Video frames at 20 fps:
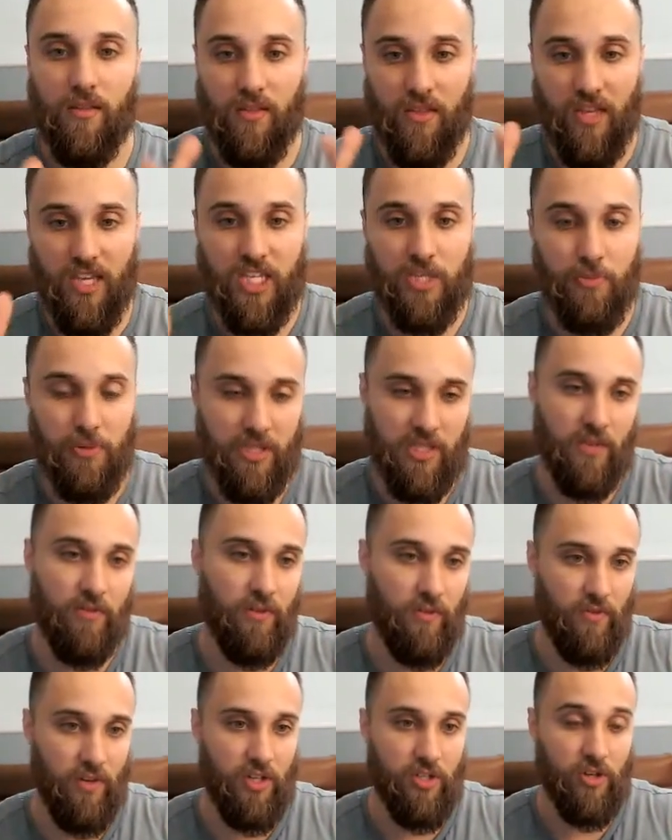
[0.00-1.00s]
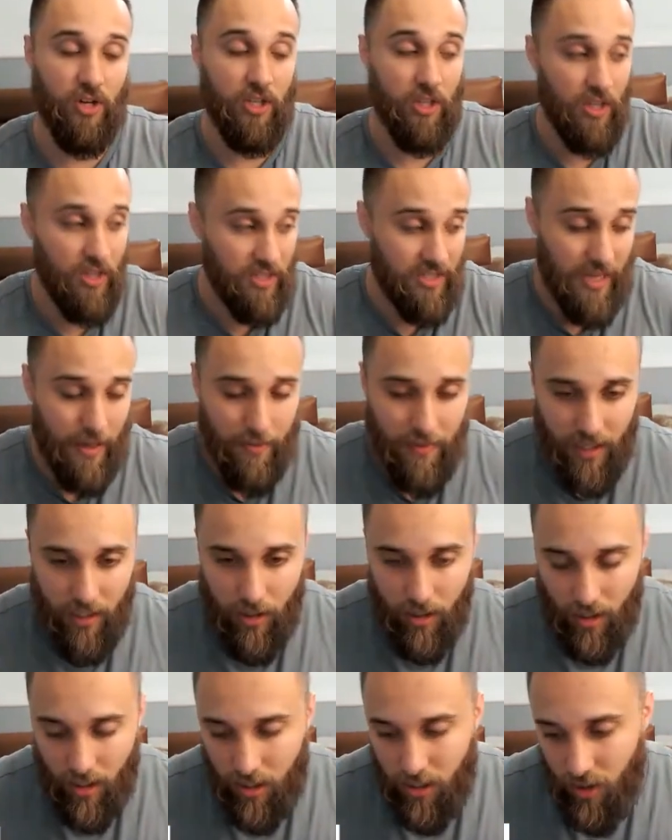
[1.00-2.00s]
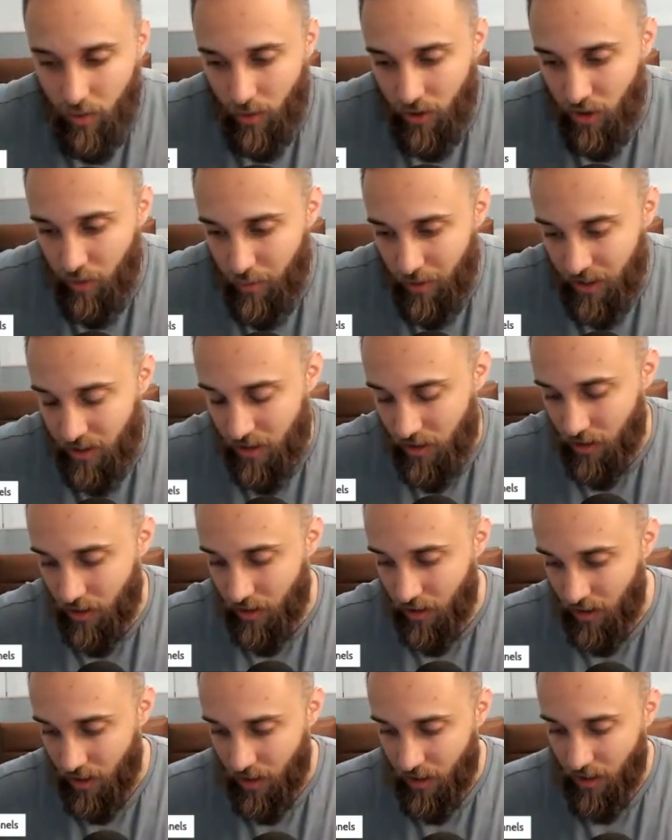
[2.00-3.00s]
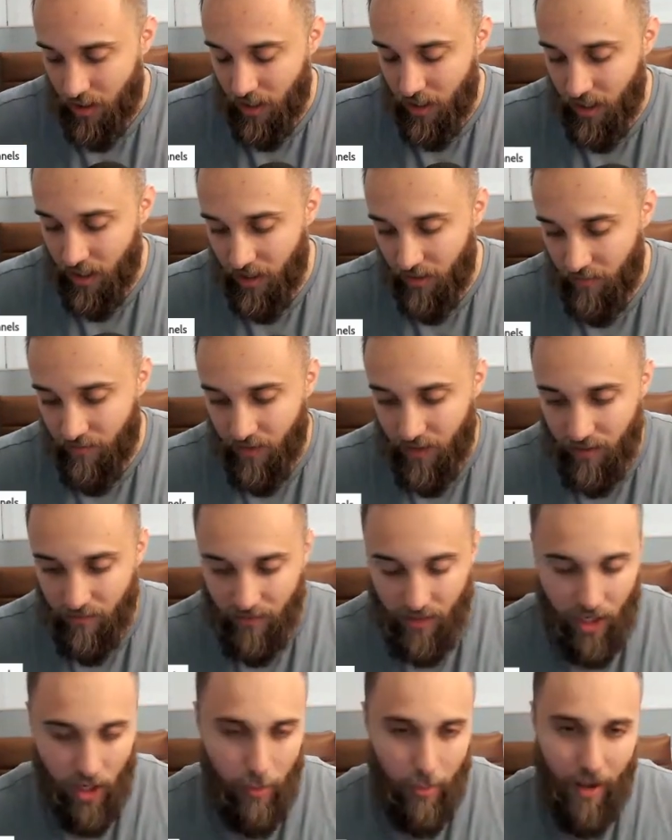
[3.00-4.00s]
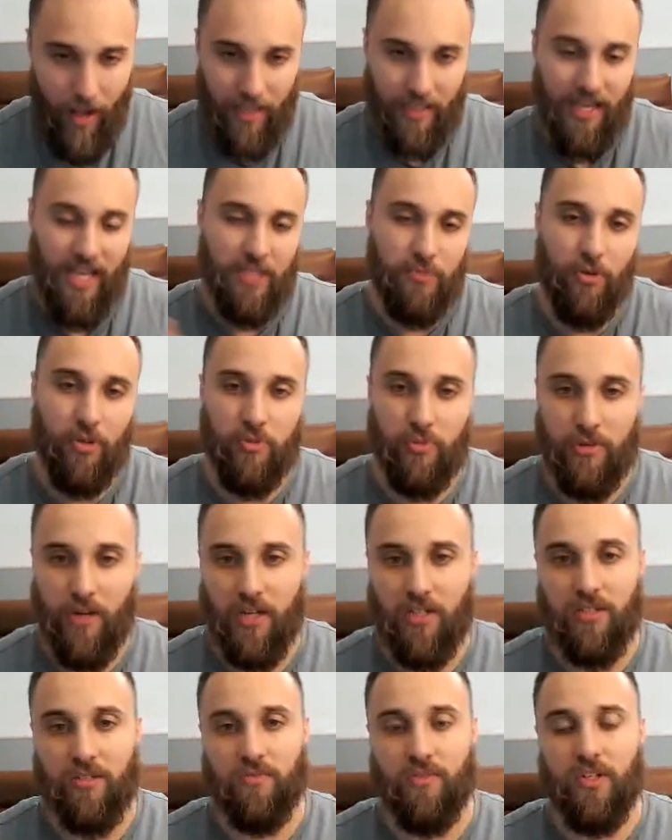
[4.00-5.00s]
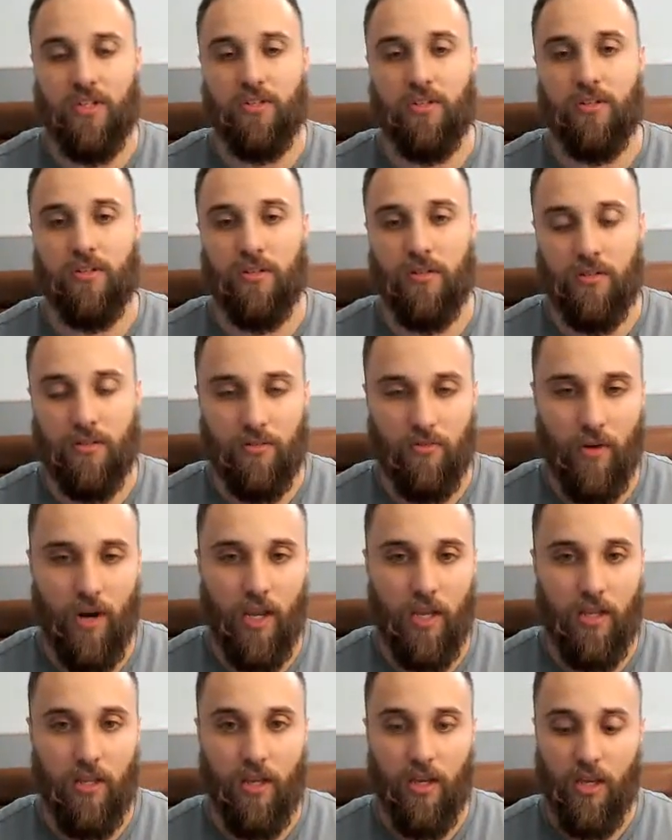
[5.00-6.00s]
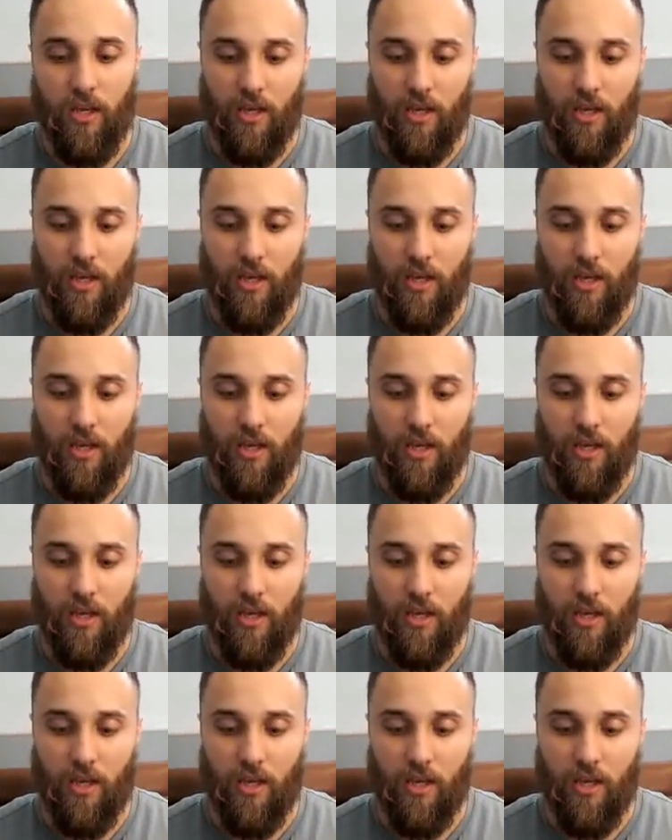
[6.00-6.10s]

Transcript: this specific feature, and the same thing you're going to do when you pitch your video podcast post production feature, right?